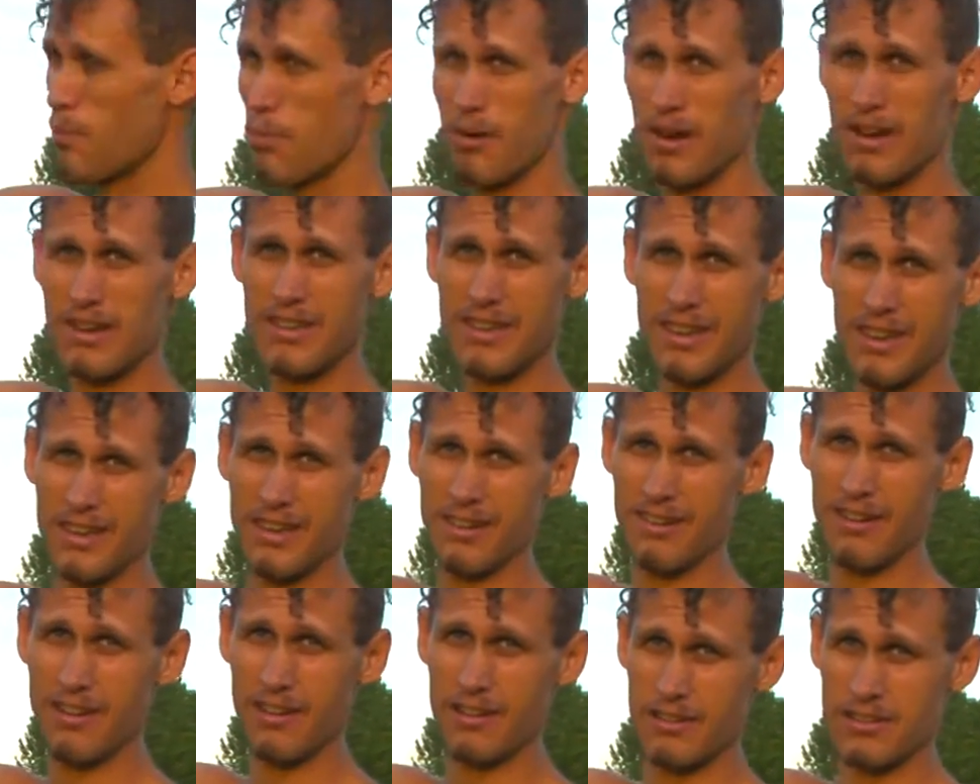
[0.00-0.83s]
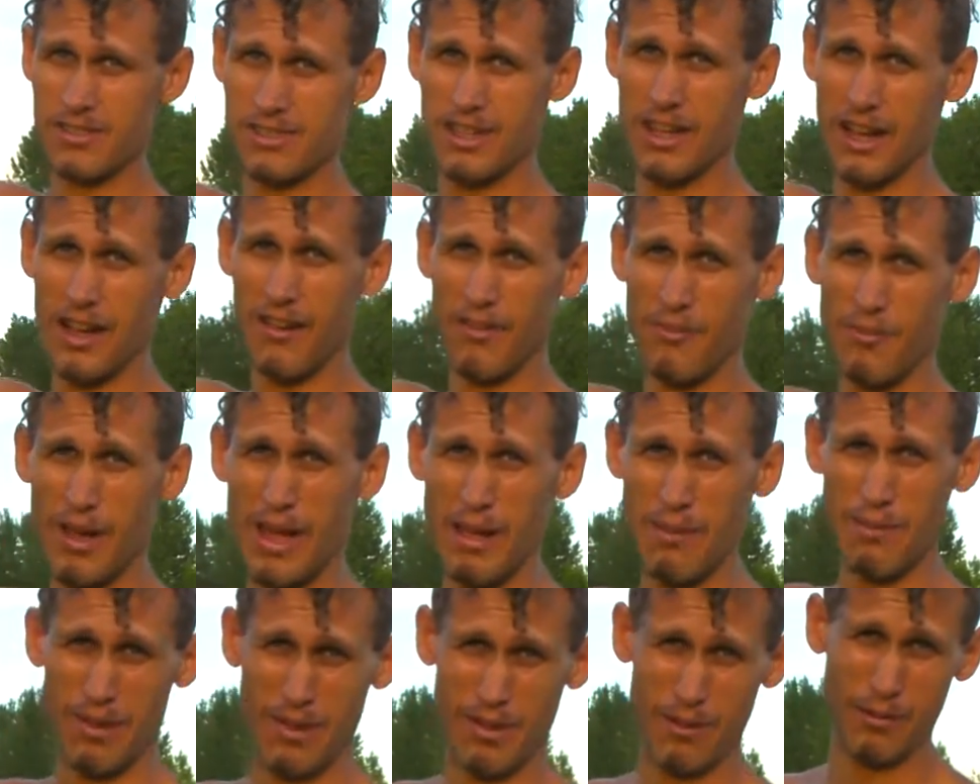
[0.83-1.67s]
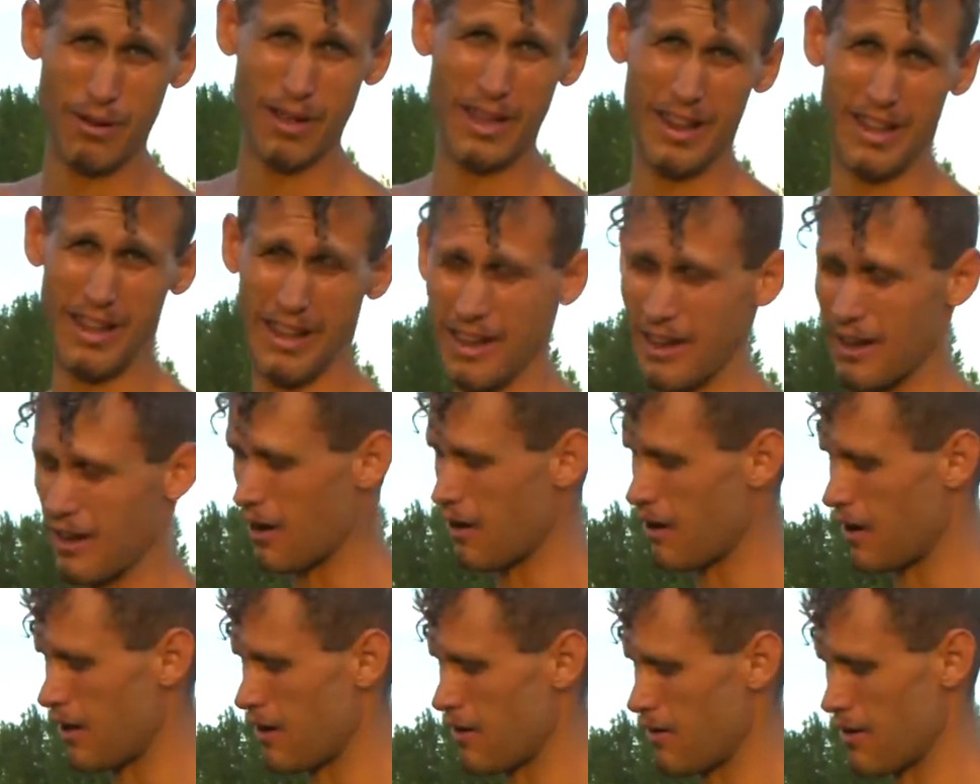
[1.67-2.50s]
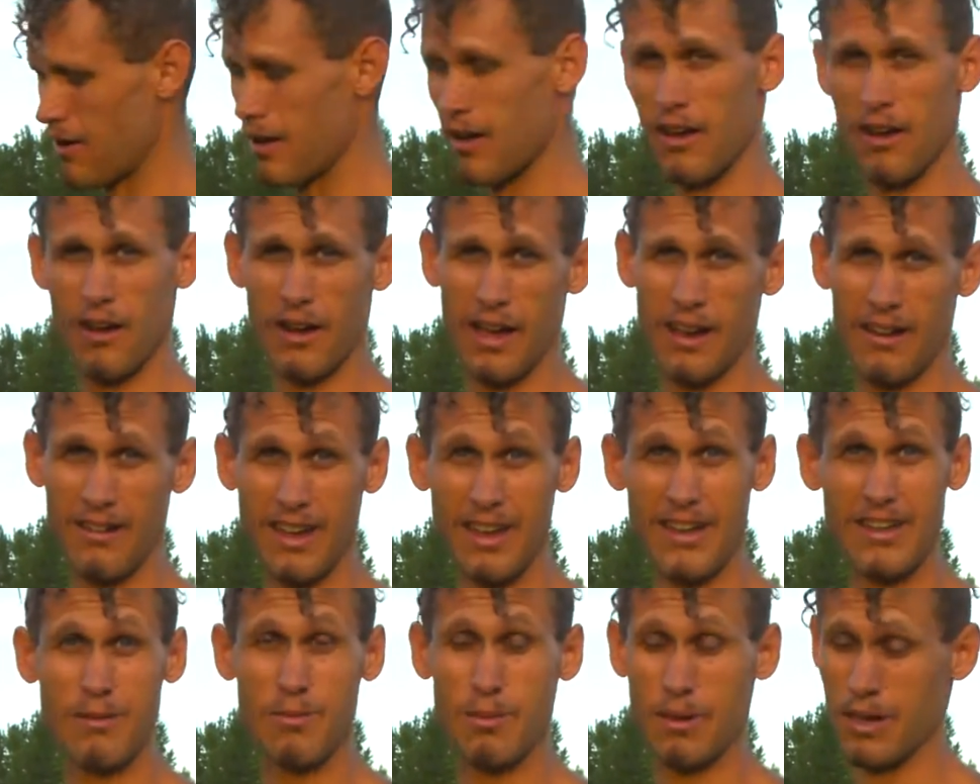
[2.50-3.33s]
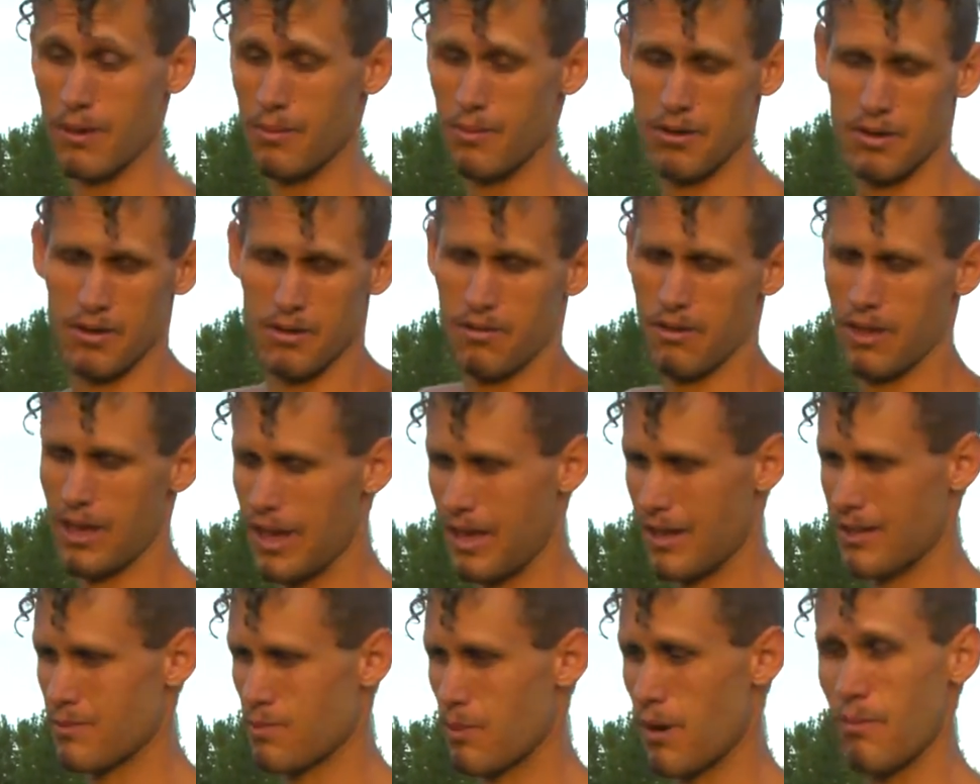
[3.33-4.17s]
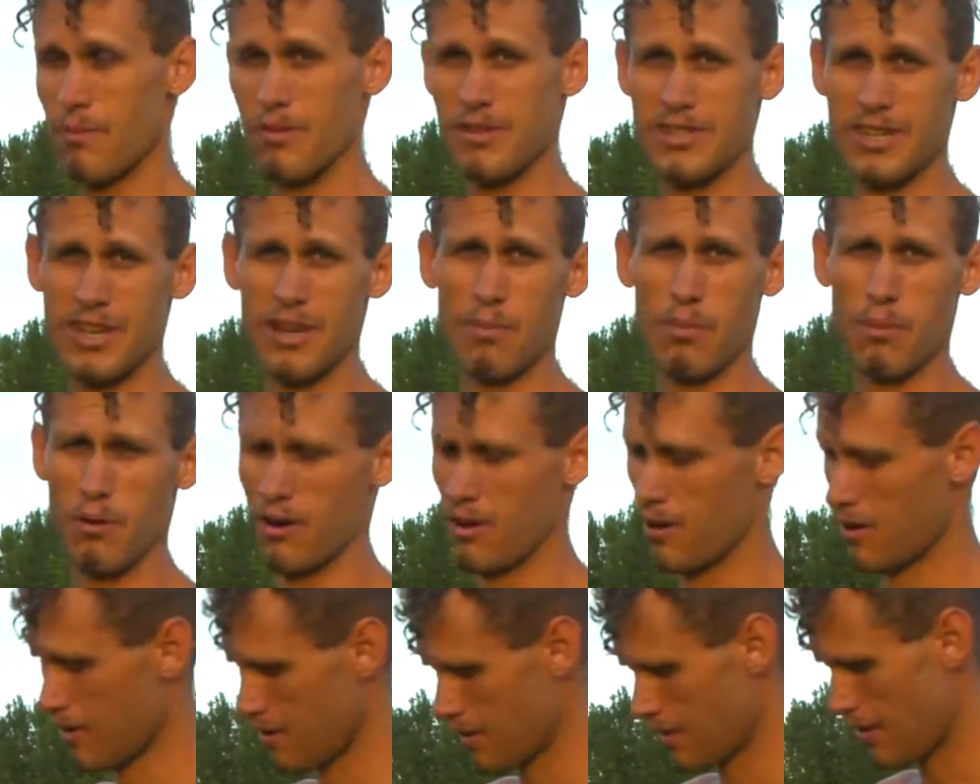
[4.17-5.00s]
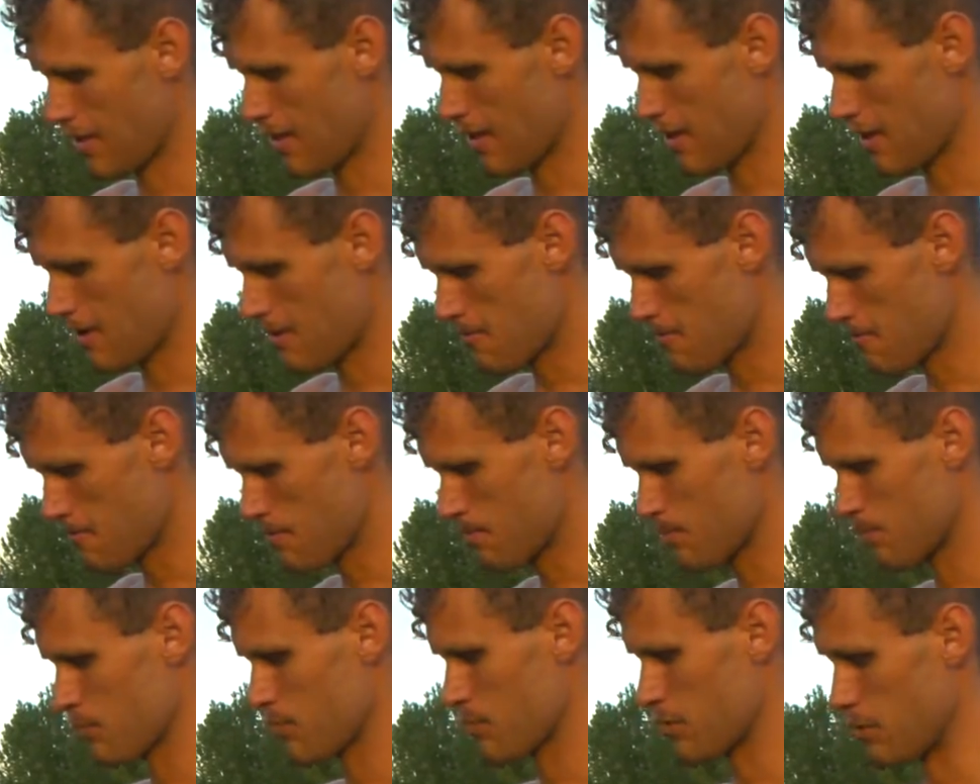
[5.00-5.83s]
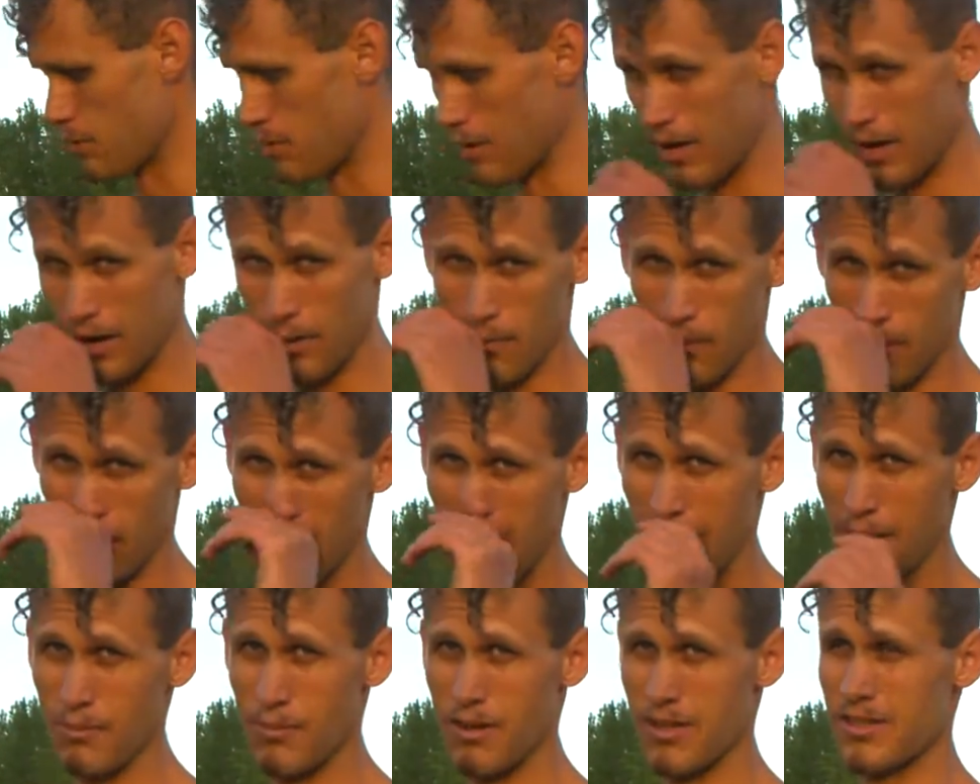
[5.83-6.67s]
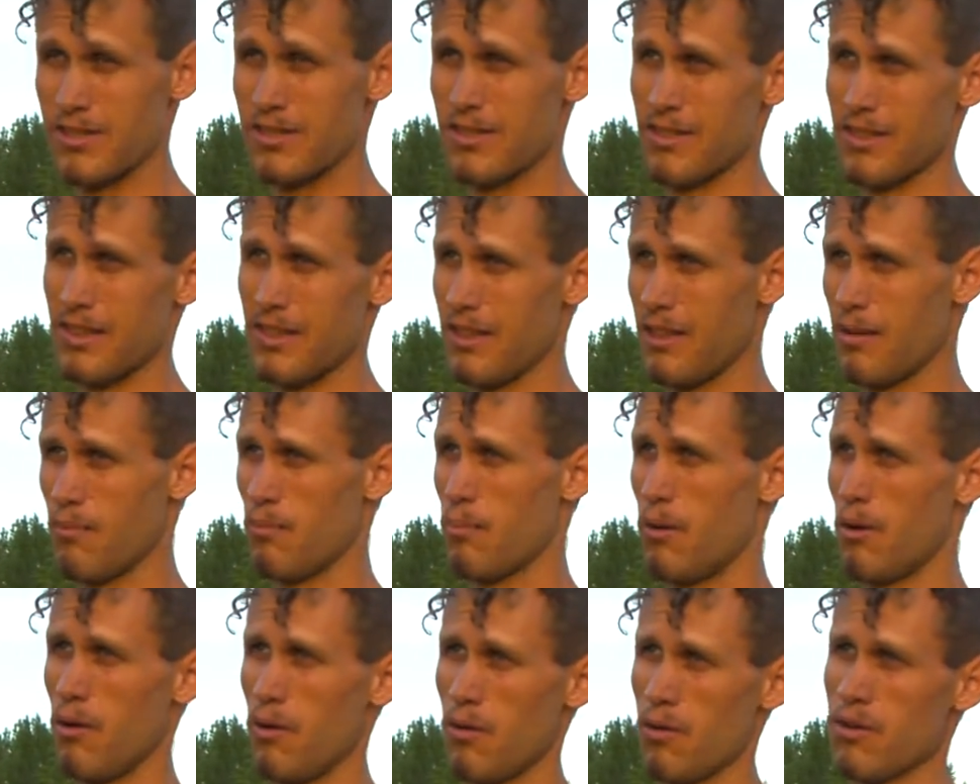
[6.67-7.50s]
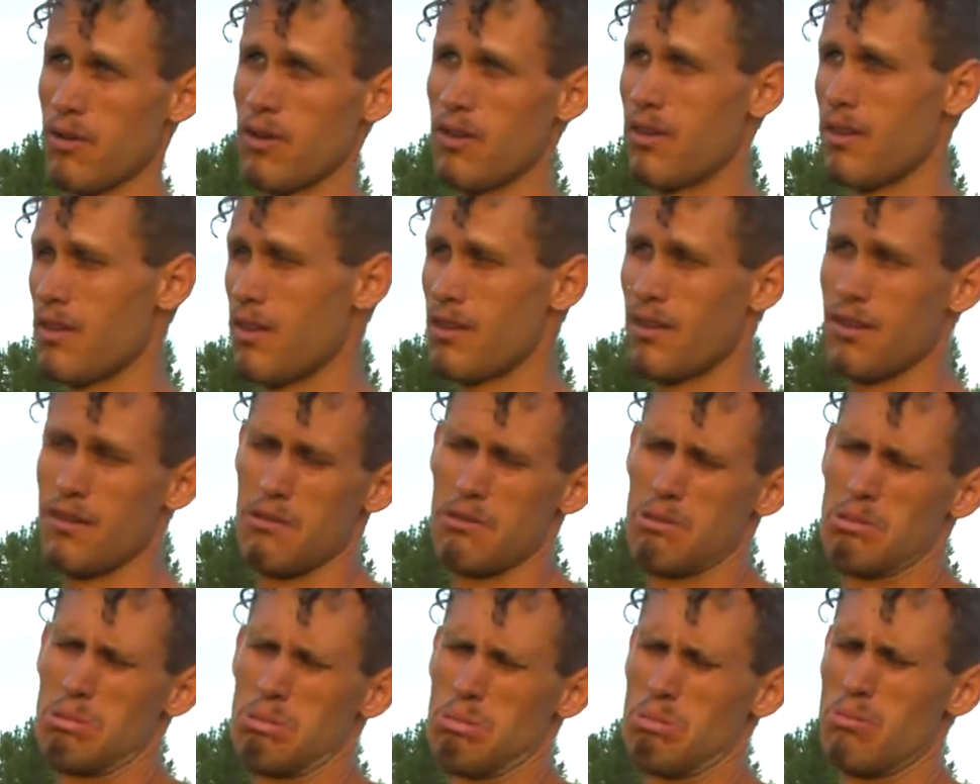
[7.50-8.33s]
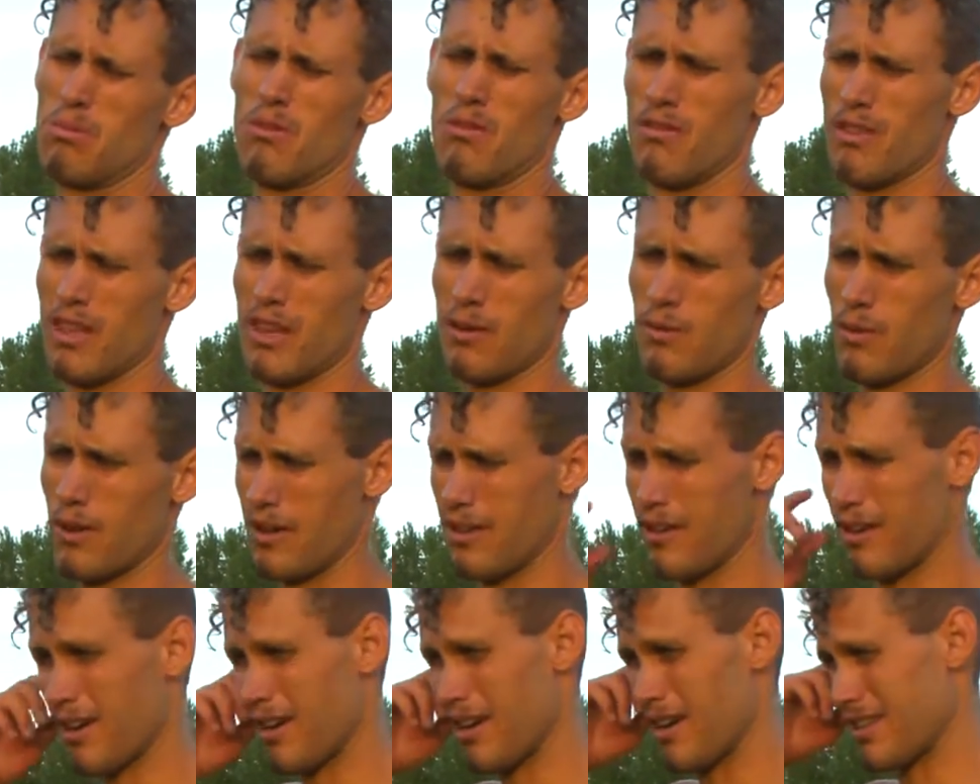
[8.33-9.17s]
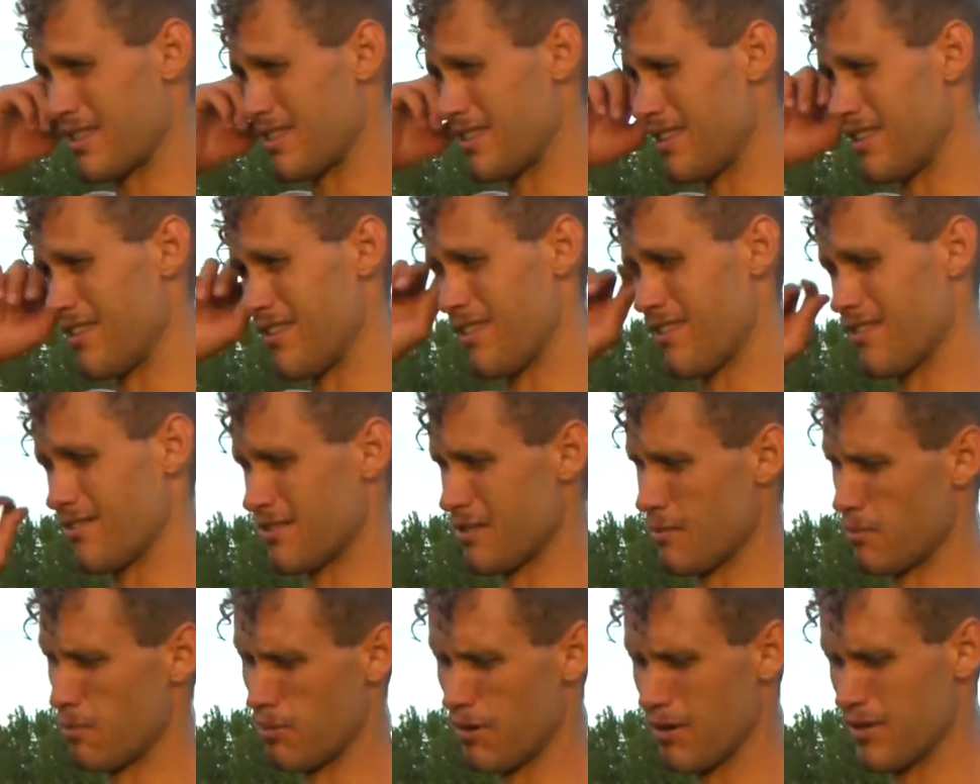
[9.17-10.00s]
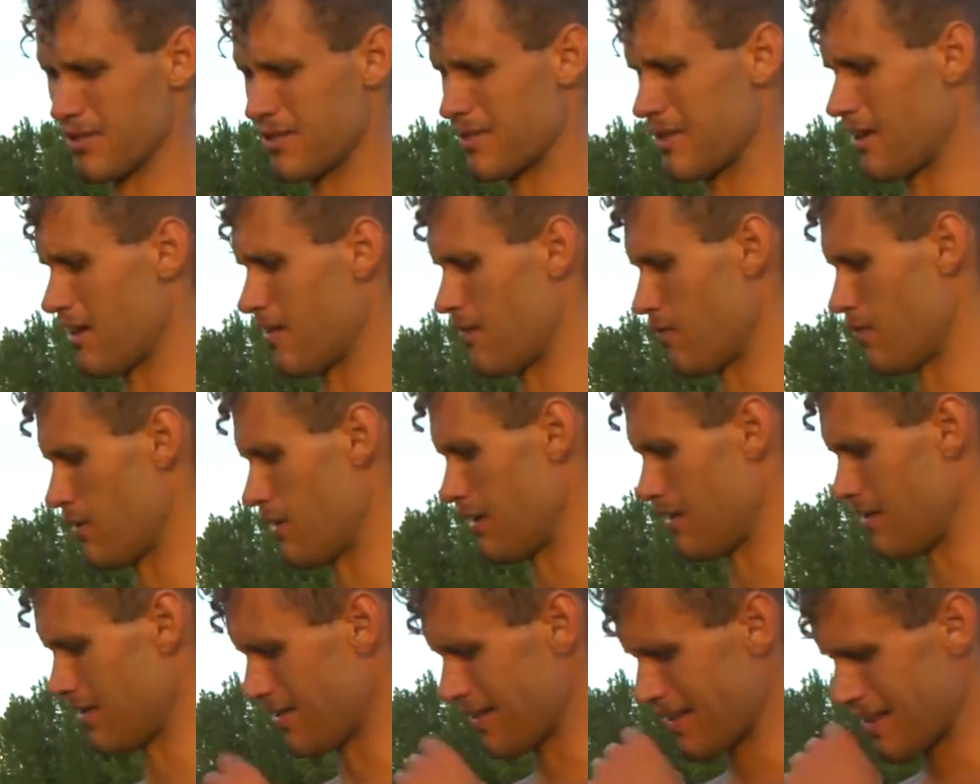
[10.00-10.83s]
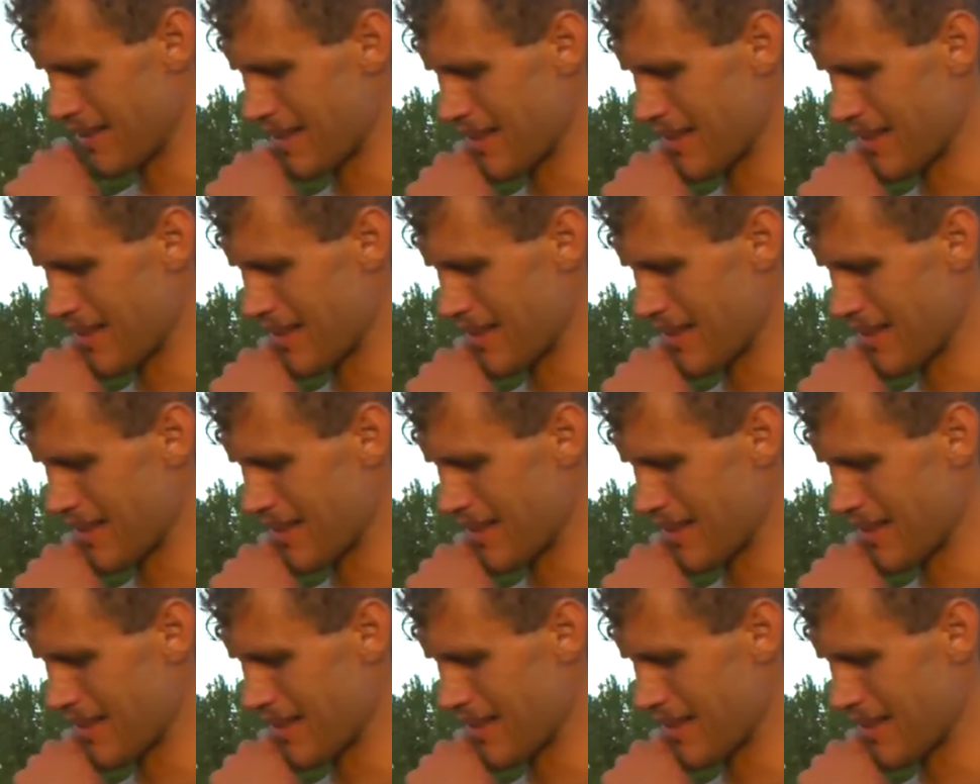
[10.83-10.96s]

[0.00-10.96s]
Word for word: printing your own stuff might be the way to go. I don't know. I'd like to be able to do that. It's probably cheaper, depending upon how much the bulk liquid cost that you use to print stuff with.